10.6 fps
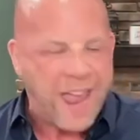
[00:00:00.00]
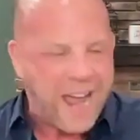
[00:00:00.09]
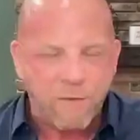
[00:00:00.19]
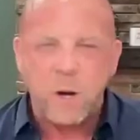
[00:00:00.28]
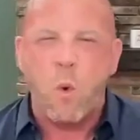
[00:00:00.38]

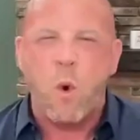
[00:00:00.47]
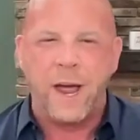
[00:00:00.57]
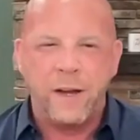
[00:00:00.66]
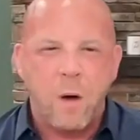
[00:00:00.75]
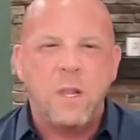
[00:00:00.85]
everyone
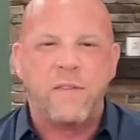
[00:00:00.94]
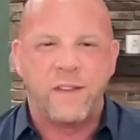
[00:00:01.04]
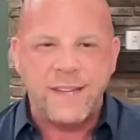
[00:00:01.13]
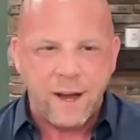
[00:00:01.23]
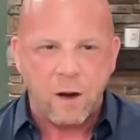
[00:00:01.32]
I know,
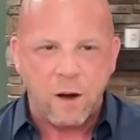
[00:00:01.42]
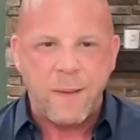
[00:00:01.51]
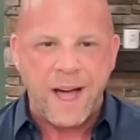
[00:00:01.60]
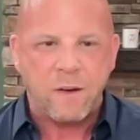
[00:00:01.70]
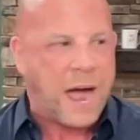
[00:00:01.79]
love, and care
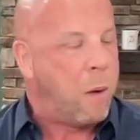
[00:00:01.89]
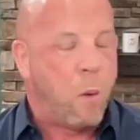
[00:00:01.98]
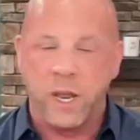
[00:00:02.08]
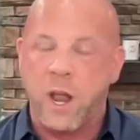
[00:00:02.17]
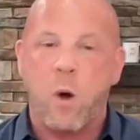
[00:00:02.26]
about, I
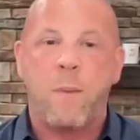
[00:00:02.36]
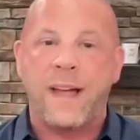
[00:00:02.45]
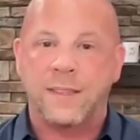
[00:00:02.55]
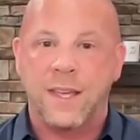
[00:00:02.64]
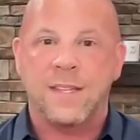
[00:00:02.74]
want to know
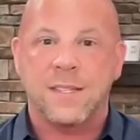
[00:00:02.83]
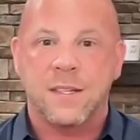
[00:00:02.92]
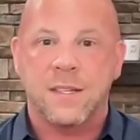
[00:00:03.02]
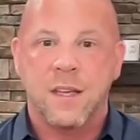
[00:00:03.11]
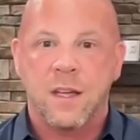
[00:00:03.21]
about
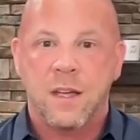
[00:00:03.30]
this.